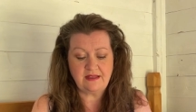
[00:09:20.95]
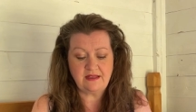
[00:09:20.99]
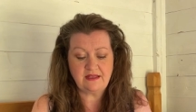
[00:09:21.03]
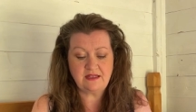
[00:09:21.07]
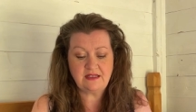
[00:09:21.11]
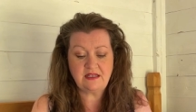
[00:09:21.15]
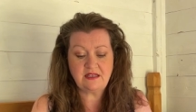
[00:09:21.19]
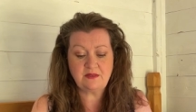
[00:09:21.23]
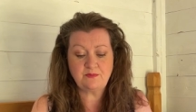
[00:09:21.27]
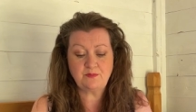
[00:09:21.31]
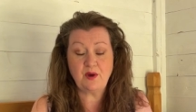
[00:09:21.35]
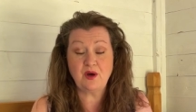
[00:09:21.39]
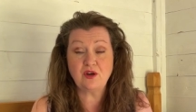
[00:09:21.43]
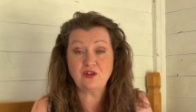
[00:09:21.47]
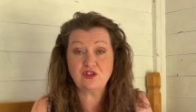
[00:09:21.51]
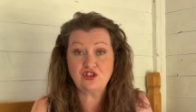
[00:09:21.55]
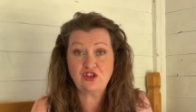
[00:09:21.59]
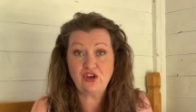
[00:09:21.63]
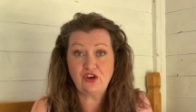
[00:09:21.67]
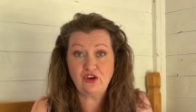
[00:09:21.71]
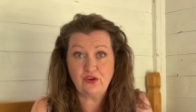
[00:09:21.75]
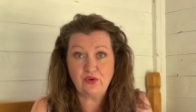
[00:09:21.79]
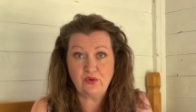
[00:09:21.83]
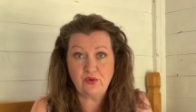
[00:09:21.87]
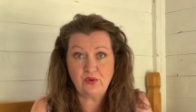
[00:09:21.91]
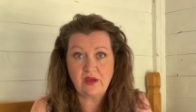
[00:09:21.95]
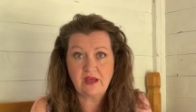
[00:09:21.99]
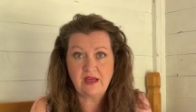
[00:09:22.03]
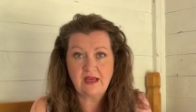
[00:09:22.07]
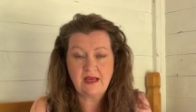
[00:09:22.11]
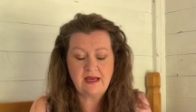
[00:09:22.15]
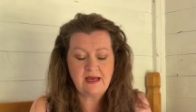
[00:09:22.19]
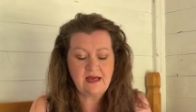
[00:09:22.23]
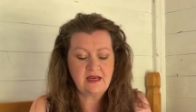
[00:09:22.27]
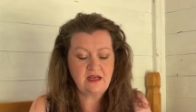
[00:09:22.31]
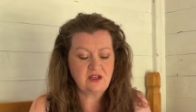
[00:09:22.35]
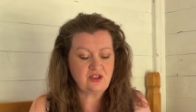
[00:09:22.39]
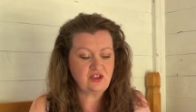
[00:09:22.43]
This is part two.
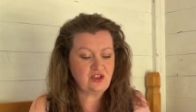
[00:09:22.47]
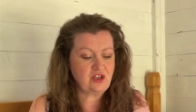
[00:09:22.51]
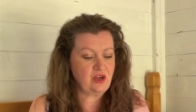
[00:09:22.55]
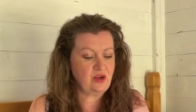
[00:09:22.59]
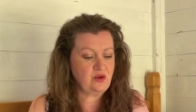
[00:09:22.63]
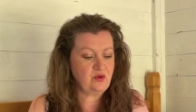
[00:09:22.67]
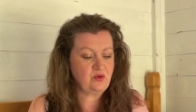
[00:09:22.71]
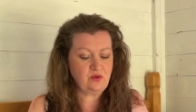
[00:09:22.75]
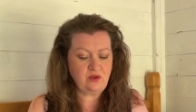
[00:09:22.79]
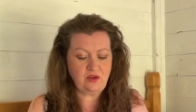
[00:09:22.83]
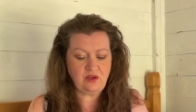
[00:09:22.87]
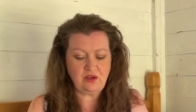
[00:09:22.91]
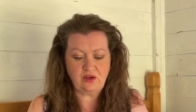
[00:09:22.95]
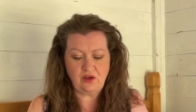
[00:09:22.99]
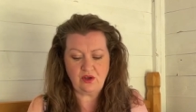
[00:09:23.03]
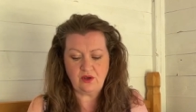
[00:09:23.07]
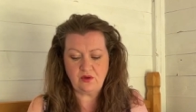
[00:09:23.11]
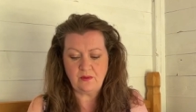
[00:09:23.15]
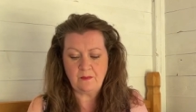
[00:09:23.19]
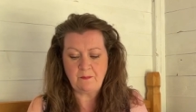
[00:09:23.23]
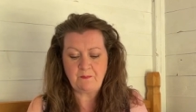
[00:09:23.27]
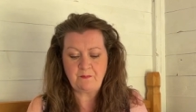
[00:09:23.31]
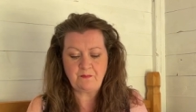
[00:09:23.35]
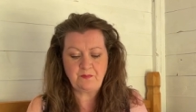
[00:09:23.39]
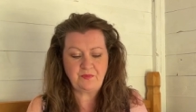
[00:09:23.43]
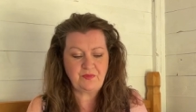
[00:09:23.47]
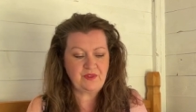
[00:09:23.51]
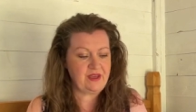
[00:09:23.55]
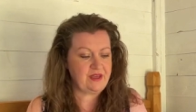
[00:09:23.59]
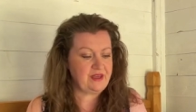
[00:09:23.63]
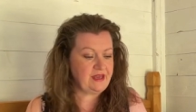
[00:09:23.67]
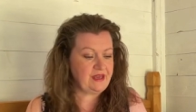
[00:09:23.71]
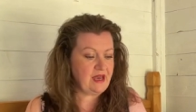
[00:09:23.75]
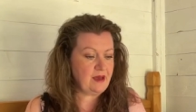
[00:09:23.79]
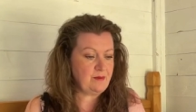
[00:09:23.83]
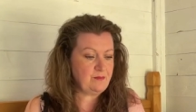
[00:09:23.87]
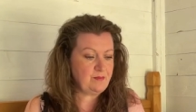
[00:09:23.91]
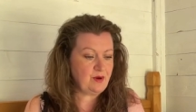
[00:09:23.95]
So, you know, you
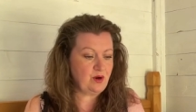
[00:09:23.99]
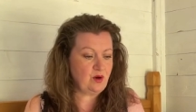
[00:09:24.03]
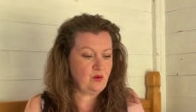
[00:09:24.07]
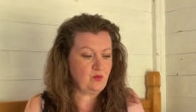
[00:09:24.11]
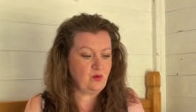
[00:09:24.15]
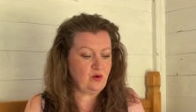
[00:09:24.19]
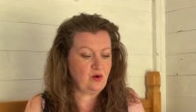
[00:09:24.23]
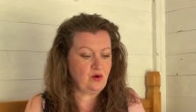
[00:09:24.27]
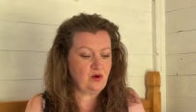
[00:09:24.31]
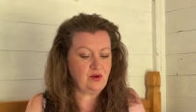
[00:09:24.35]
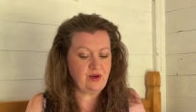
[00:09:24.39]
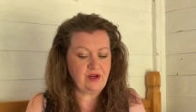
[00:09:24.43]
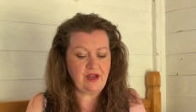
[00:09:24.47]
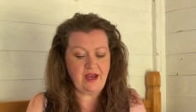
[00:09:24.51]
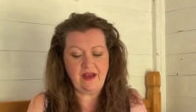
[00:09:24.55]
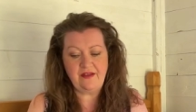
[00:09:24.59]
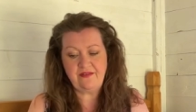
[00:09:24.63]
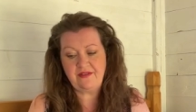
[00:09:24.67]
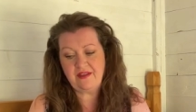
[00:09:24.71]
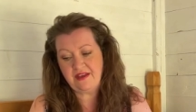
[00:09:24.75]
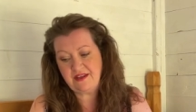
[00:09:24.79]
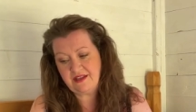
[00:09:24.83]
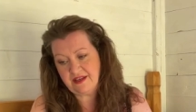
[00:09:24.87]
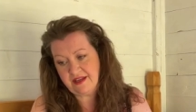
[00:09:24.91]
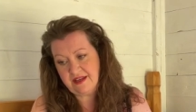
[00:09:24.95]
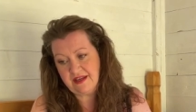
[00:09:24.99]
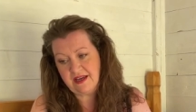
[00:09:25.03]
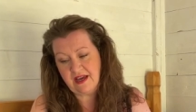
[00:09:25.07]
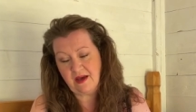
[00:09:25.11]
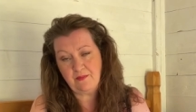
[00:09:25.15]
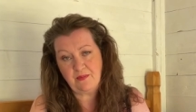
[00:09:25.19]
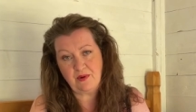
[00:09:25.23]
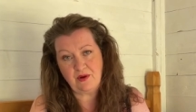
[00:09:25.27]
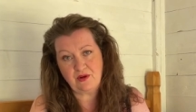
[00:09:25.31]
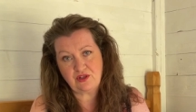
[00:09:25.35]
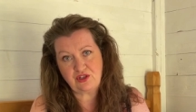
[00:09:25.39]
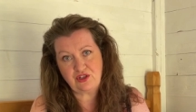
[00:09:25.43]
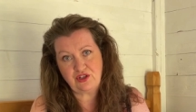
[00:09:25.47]
can get part one and then you can
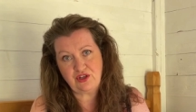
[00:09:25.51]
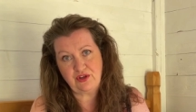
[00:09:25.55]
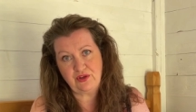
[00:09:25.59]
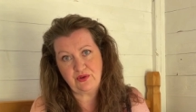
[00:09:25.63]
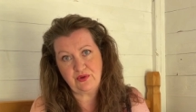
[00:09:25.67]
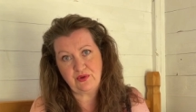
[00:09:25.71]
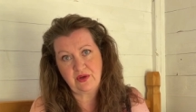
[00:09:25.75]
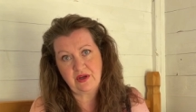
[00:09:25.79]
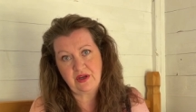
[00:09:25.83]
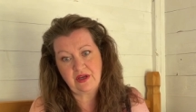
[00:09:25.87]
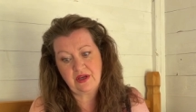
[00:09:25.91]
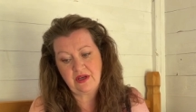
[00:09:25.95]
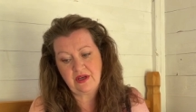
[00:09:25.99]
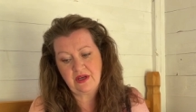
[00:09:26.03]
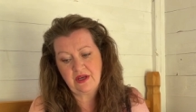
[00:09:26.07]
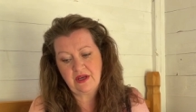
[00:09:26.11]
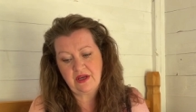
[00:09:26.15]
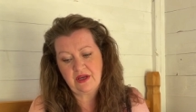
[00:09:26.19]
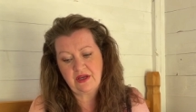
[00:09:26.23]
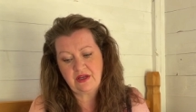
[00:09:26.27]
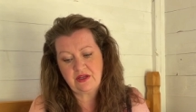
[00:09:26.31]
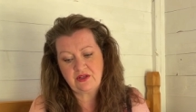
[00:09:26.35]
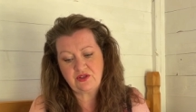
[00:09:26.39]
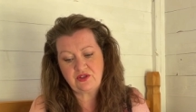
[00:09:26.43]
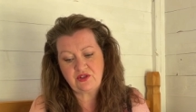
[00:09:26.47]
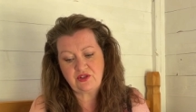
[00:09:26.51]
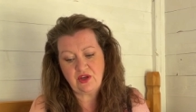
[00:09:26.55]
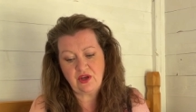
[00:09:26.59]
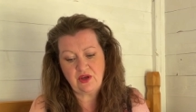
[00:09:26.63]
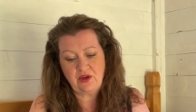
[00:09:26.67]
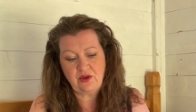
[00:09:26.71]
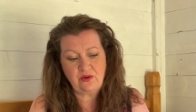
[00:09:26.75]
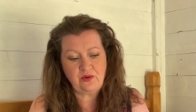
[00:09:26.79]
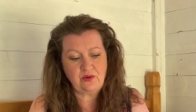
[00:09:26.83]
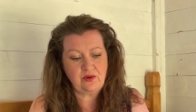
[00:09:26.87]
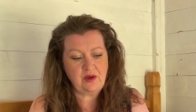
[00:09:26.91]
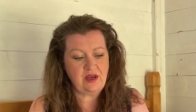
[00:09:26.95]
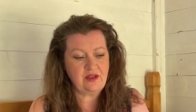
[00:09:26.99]
get part two.
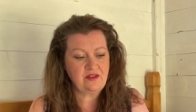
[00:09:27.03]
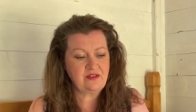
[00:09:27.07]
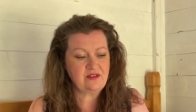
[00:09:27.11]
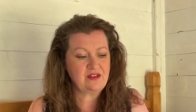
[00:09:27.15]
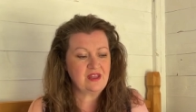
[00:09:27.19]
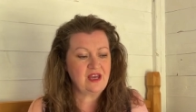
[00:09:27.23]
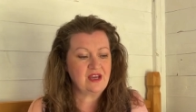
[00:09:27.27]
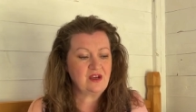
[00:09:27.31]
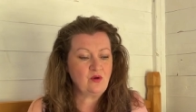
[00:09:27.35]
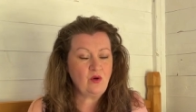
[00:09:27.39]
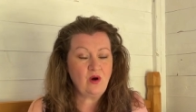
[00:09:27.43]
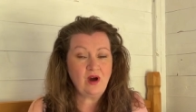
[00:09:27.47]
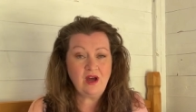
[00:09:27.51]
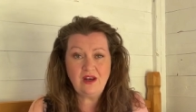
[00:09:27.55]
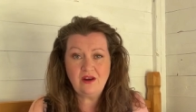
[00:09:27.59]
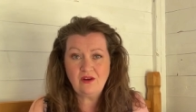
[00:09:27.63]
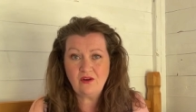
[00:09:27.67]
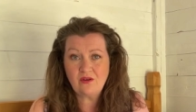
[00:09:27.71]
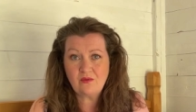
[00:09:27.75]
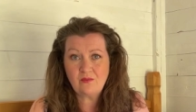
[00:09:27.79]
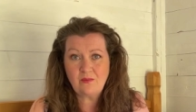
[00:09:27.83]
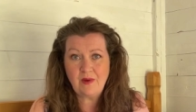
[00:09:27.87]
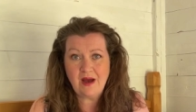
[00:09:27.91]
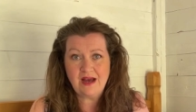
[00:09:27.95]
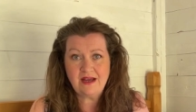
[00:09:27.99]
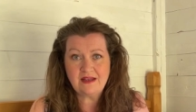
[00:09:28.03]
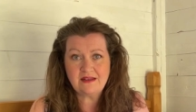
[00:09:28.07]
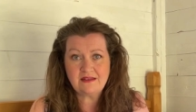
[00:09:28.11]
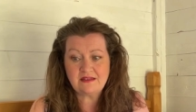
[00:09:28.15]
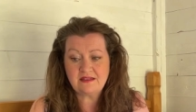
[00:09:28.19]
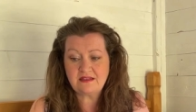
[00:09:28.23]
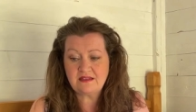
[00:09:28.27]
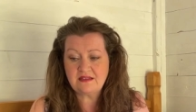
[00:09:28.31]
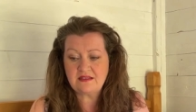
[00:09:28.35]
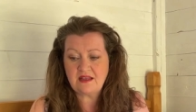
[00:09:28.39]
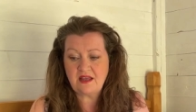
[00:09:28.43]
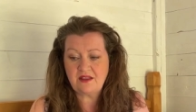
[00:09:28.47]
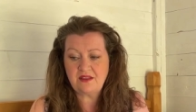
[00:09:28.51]
So, and they're quite long
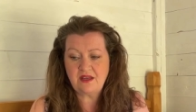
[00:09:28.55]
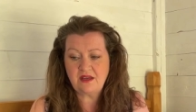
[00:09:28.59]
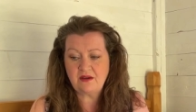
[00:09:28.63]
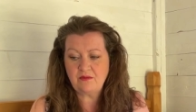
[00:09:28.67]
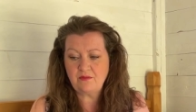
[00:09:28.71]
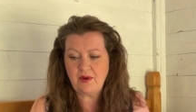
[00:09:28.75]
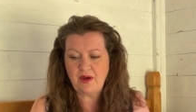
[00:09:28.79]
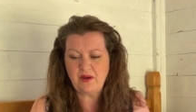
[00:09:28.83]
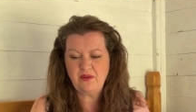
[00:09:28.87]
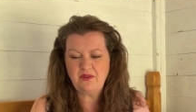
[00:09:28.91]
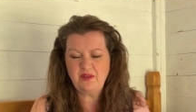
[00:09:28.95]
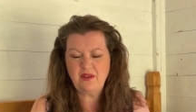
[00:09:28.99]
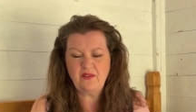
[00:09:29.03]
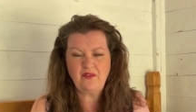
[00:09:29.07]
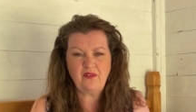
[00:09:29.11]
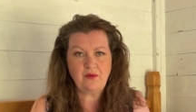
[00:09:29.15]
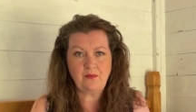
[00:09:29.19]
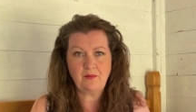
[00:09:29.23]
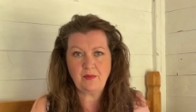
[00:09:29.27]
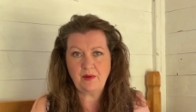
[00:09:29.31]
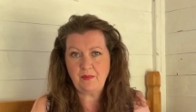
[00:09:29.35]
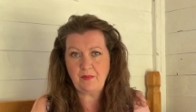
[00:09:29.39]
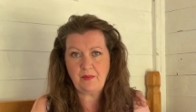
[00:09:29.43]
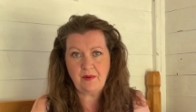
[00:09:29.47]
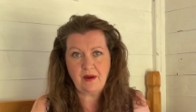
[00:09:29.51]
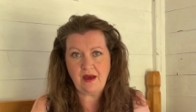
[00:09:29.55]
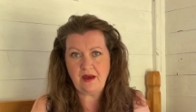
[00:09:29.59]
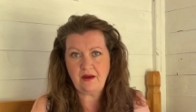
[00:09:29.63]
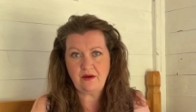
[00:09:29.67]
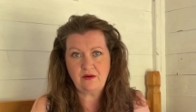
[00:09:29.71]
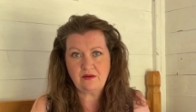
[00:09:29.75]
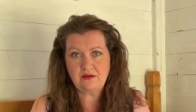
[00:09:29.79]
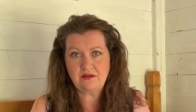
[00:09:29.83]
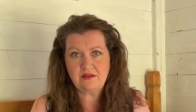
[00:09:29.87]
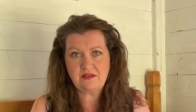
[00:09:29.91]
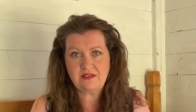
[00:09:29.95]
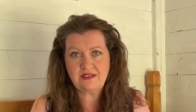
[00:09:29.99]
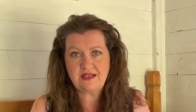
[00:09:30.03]
patterns. I think both of them
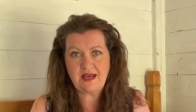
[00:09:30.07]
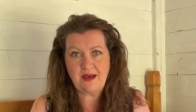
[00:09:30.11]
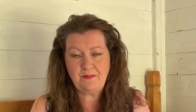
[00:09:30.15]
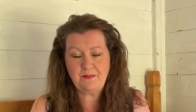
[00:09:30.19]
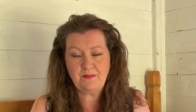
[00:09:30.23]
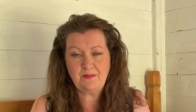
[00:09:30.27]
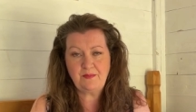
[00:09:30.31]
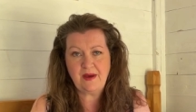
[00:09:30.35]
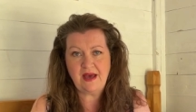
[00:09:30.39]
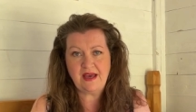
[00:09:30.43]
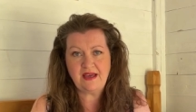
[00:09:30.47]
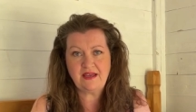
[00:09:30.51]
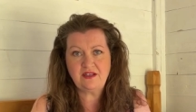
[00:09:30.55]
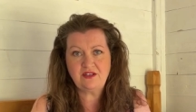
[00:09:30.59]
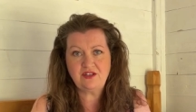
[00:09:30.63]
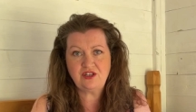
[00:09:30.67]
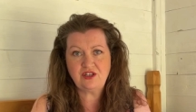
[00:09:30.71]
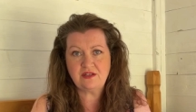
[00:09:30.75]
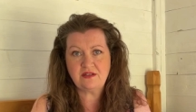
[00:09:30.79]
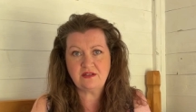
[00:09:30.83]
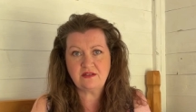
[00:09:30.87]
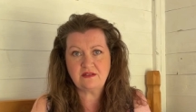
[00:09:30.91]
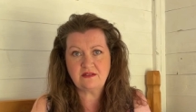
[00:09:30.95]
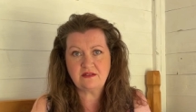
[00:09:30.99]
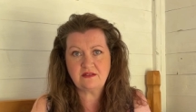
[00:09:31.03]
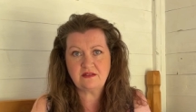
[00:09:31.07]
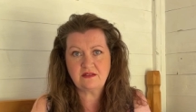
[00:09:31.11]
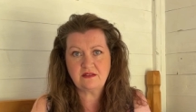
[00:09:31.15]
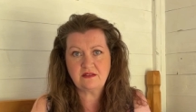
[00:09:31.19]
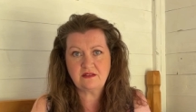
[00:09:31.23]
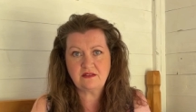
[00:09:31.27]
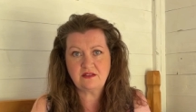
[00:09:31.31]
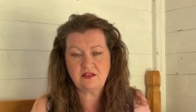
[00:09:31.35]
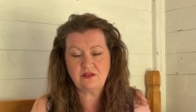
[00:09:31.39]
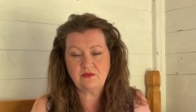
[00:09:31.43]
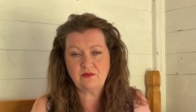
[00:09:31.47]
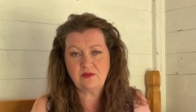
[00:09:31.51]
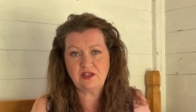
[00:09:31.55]
about 10 pages
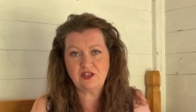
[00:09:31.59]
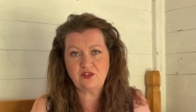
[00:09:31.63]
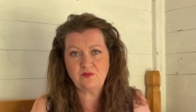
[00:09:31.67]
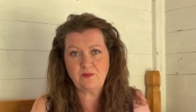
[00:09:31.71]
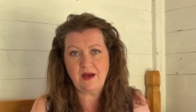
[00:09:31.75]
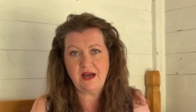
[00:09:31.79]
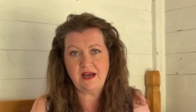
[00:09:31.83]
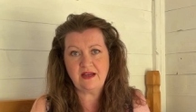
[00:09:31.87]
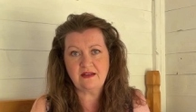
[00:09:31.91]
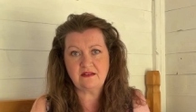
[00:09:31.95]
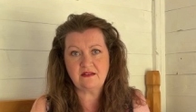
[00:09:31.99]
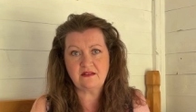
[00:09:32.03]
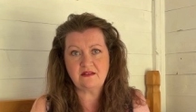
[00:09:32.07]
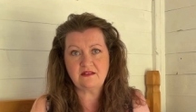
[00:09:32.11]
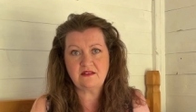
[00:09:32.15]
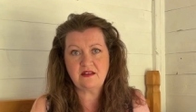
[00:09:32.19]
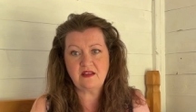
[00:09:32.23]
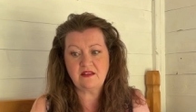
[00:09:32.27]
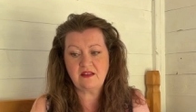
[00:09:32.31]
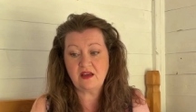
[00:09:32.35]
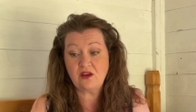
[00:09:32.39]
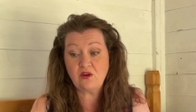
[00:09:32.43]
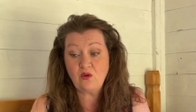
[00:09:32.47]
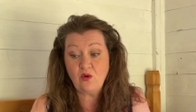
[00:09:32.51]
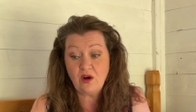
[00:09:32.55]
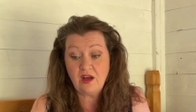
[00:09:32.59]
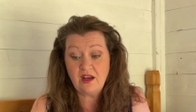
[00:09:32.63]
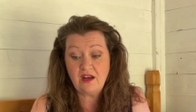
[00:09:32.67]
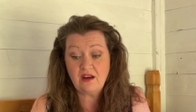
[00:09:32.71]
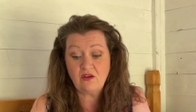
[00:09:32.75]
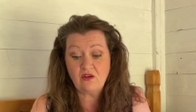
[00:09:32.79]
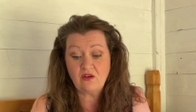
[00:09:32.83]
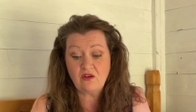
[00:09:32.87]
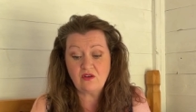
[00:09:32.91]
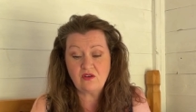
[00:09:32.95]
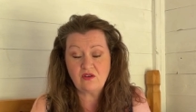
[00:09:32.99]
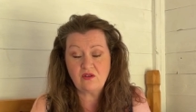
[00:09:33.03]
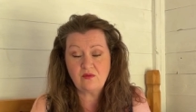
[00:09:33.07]
to each pattern. So they're quite
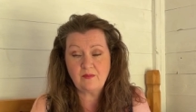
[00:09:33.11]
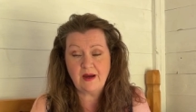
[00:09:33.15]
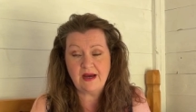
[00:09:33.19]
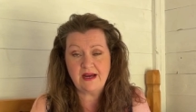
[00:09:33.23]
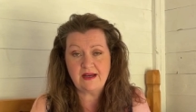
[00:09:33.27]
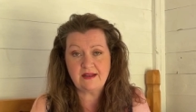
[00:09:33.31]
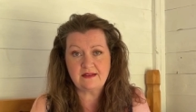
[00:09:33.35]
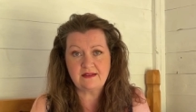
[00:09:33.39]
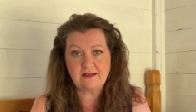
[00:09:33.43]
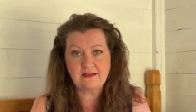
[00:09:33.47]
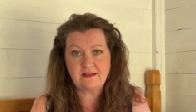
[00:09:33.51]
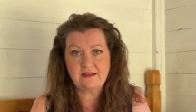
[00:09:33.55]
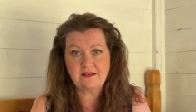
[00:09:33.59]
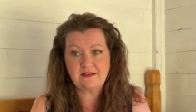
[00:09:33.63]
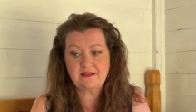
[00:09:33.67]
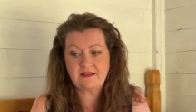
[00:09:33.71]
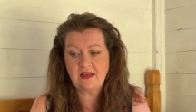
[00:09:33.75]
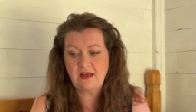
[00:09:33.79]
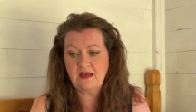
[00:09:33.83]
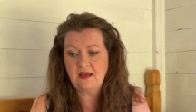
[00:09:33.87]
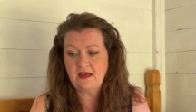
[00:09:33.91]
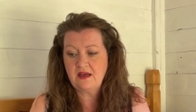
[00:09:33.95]
long patterns.